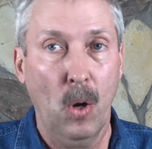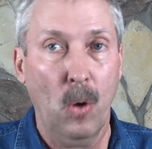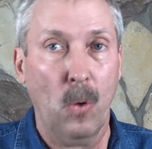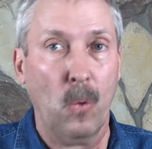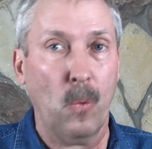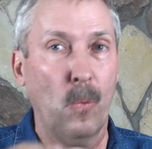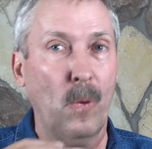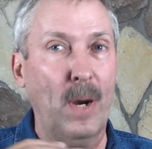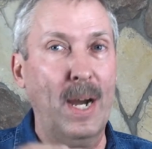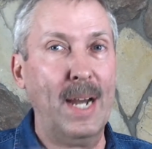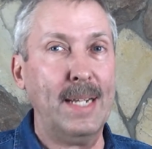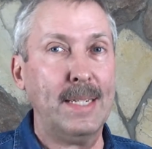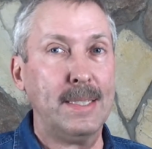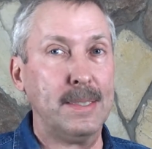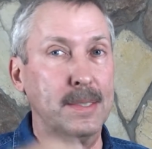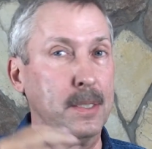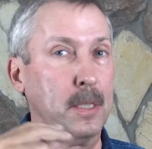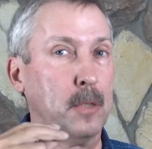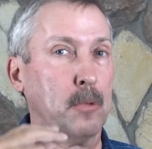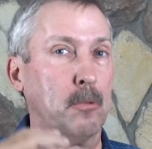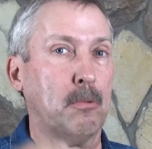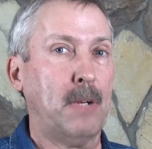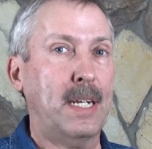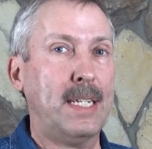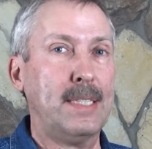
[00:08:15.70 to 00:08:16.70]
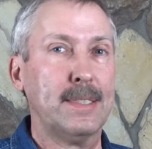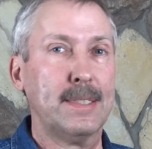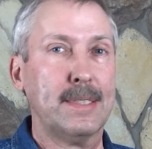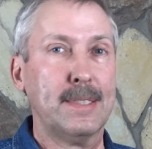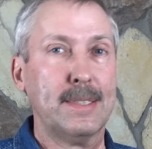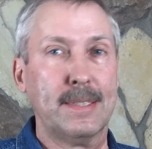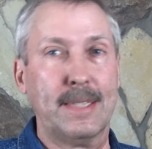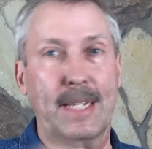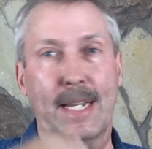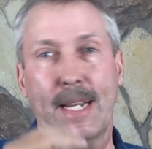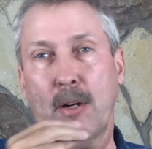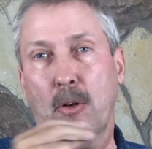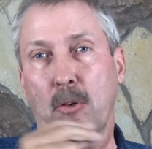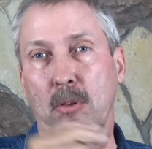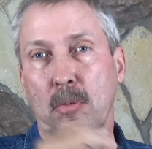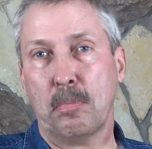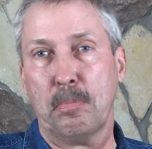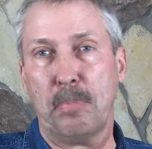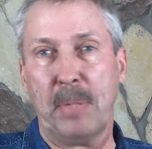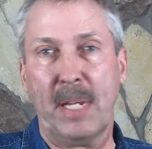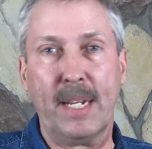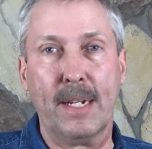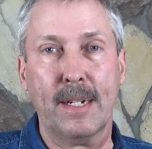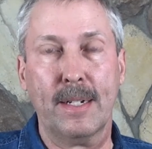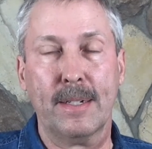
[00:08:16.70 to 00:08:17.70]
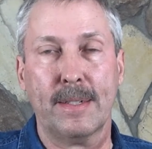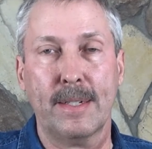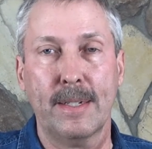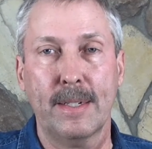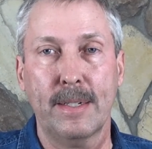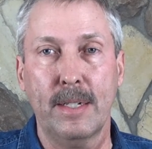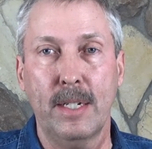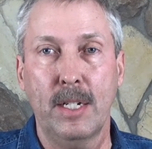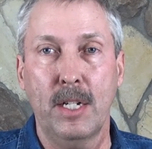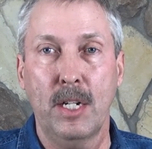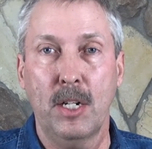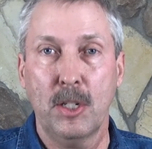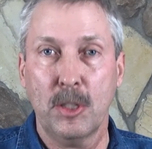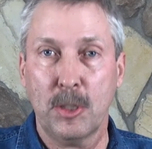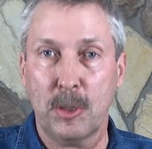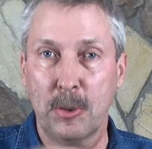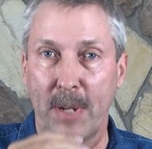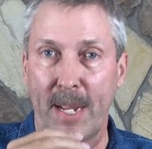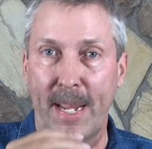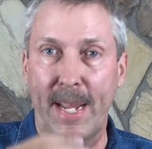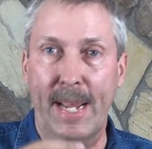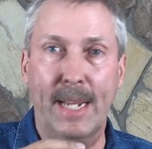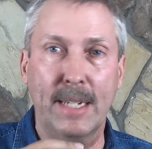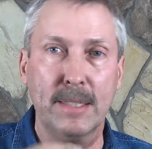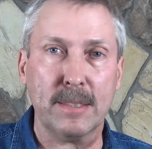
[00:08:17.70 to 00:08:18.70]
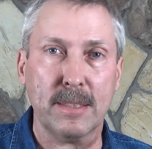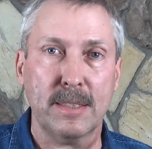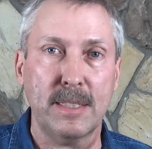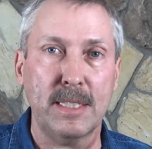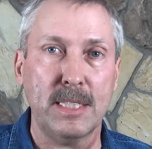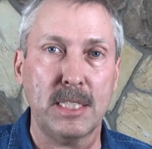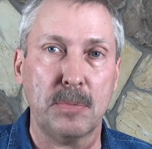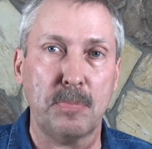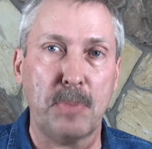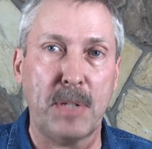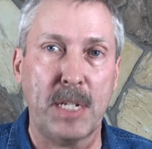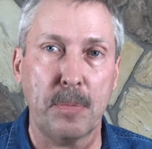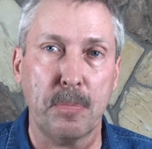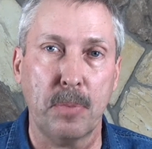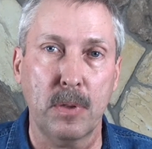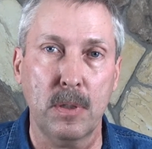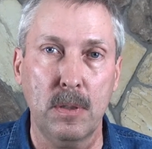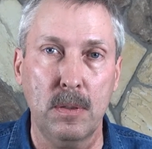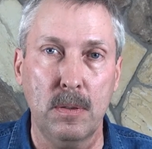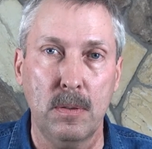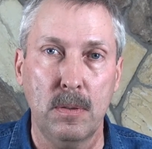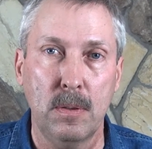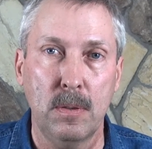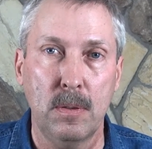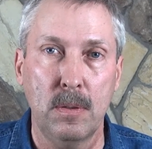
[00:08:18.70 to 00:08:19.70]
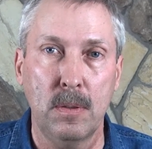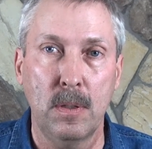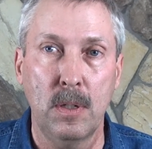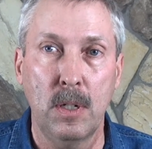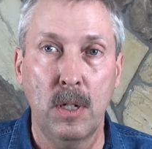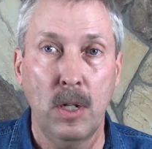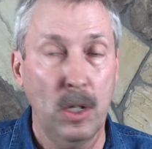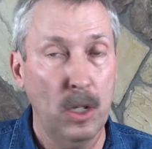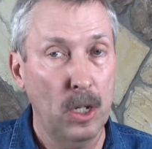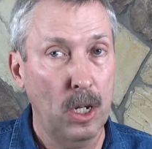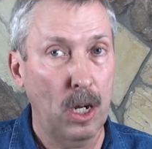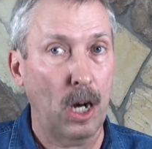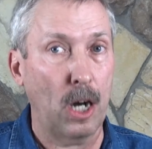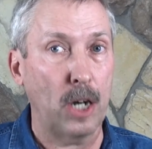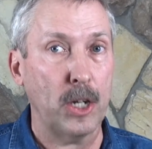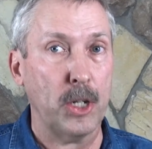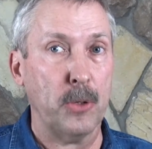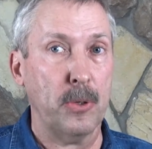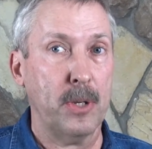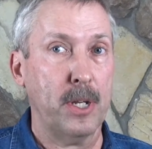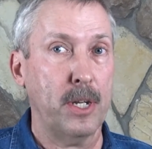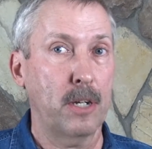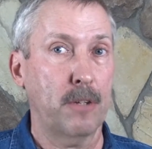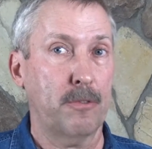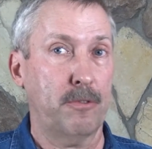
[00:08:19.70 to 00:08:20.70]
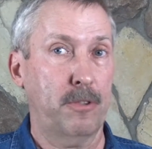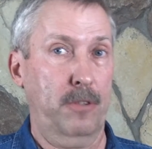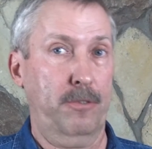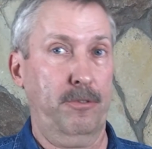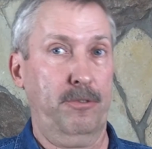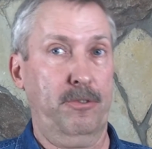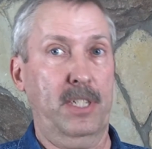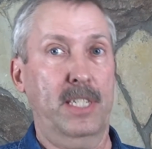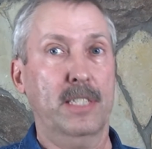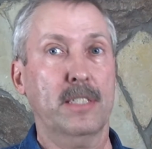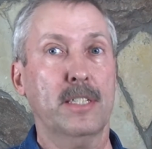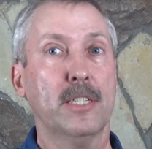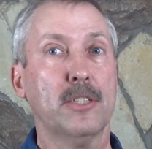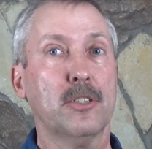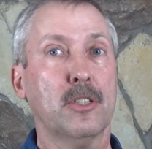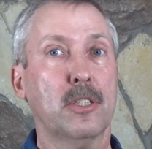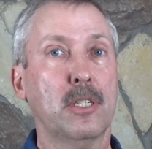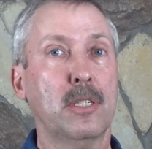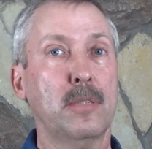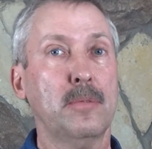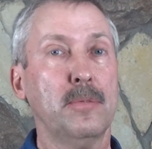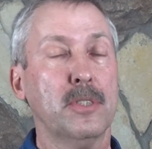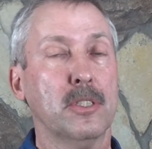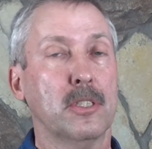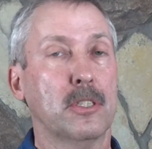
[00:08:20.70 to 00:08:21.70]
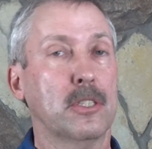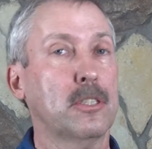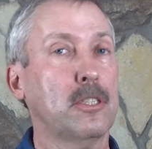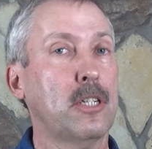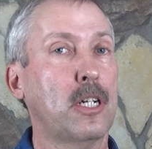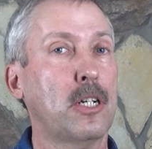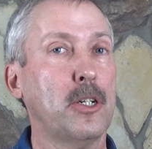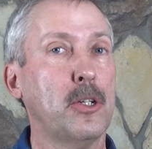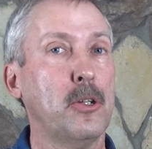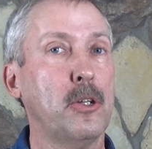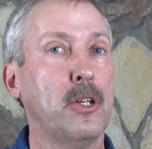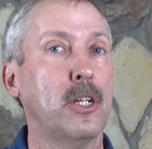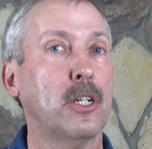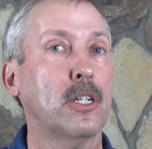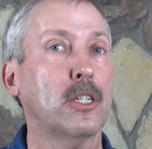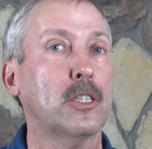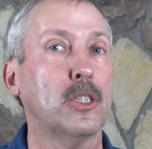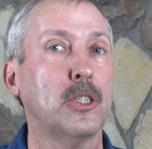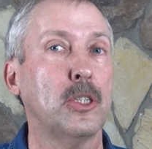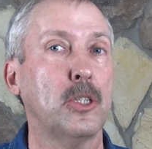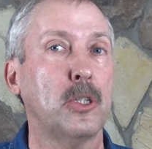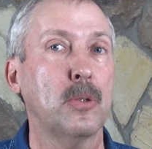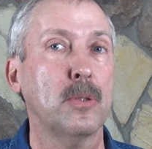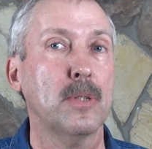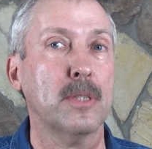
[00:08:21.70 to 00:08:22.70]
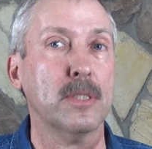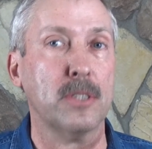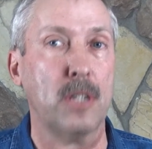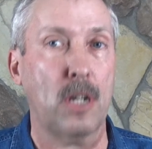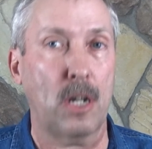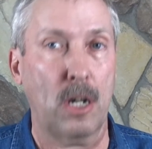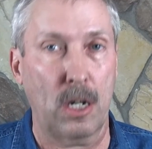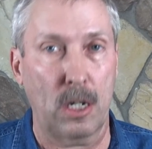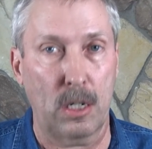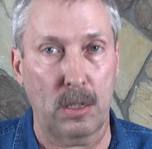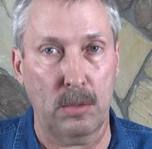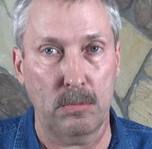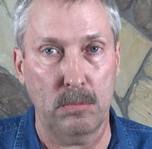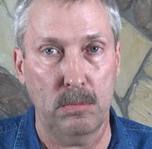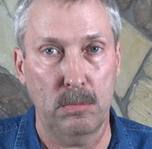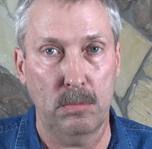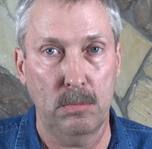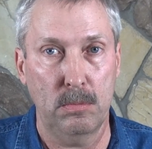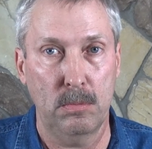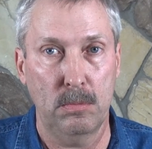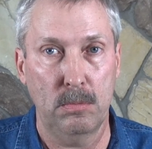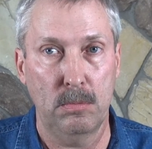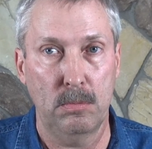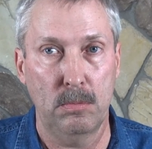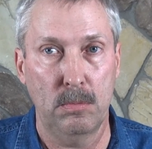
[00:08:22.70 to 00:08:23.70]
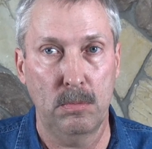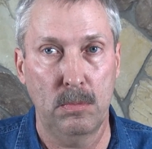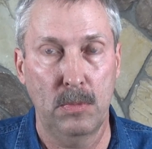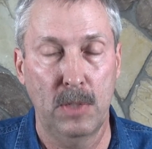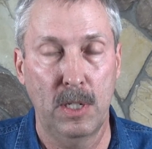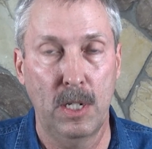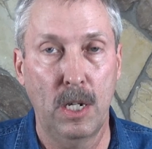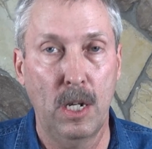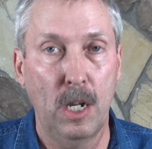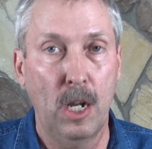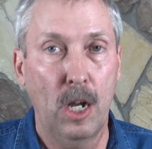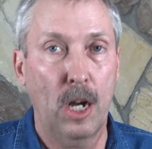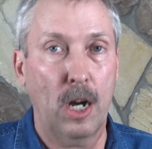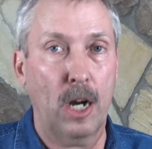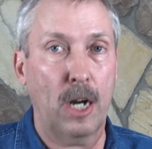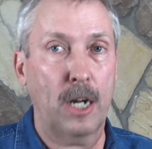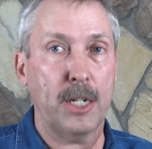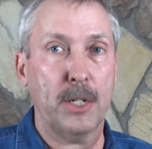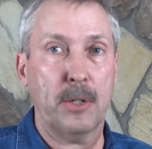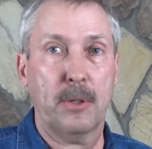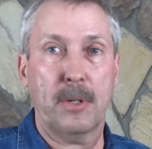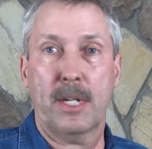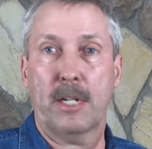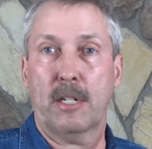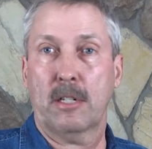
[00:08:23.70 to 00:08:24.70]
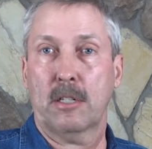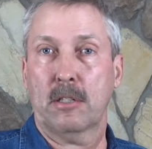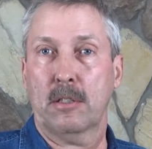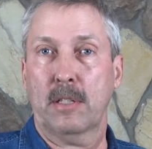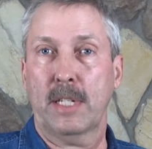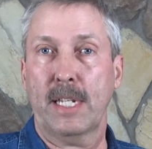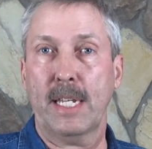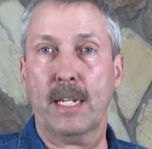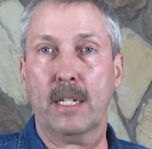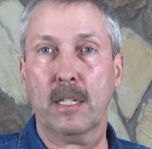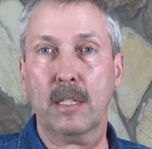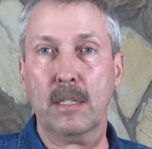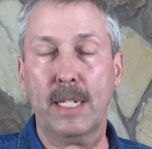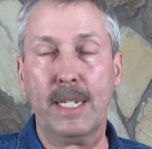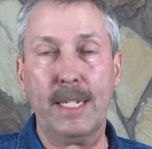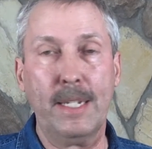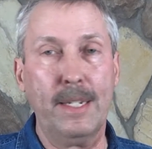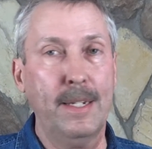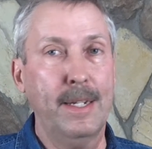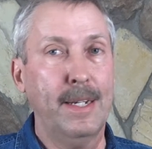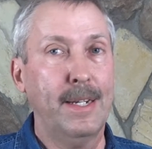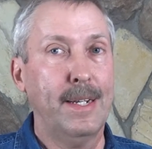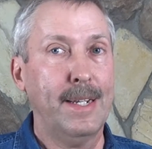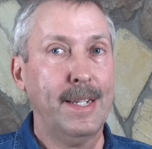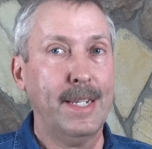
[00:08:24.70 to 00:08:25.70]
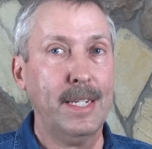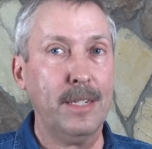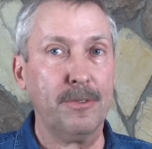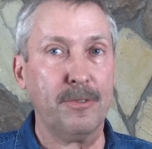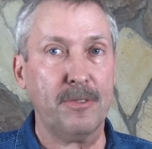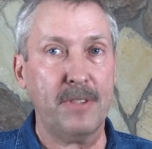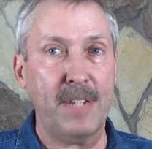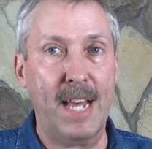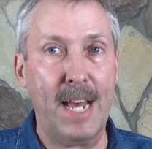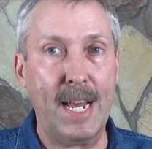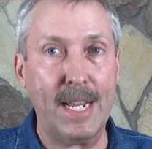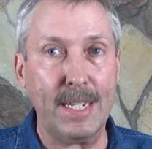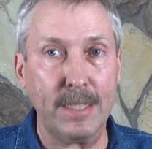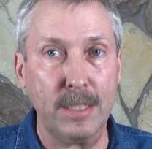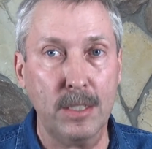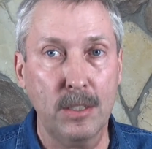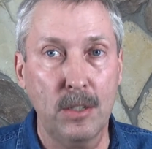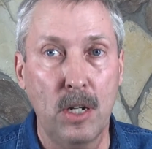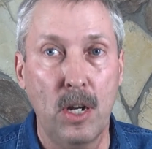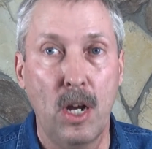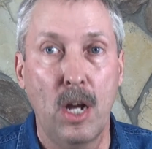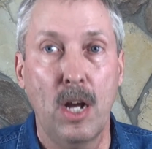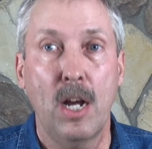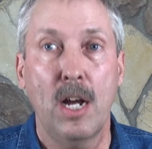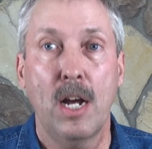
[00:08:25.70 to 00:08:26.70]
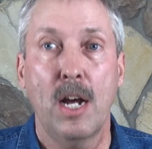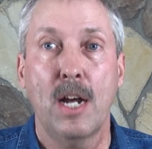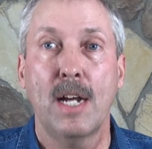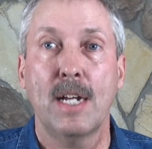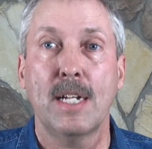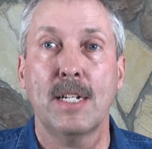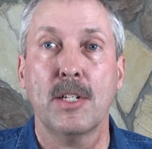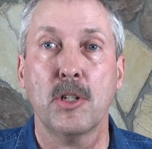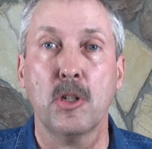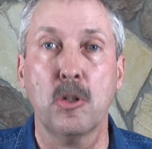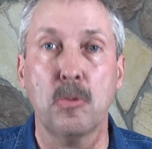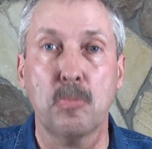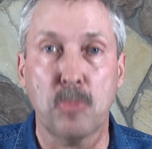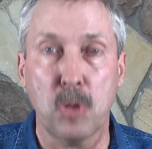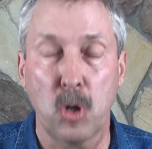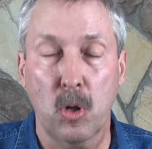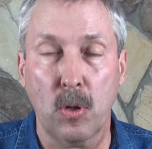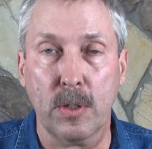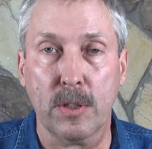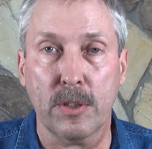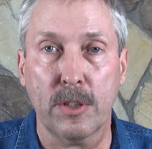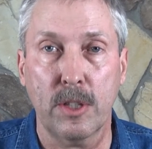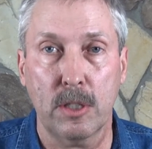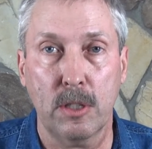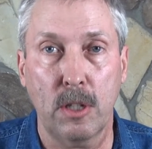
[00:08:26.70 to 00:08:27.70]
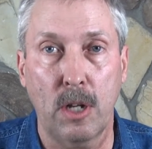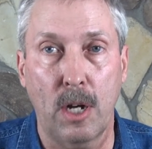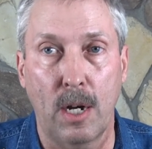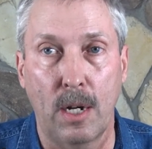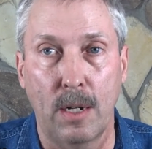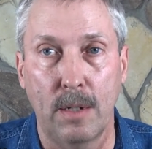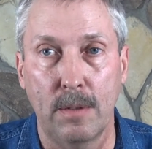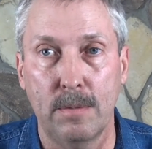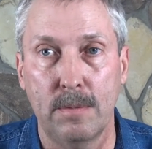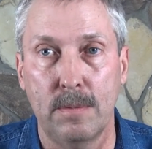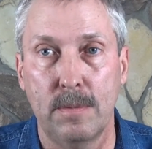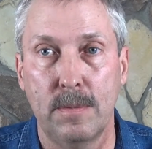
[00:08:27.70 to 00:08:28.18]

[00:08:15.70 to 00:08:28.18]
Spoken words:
Why is it racist or bigoted to ask these people, are you here for friendly terms or are you here to do us harm? Are you here legally? If not, you broke the law.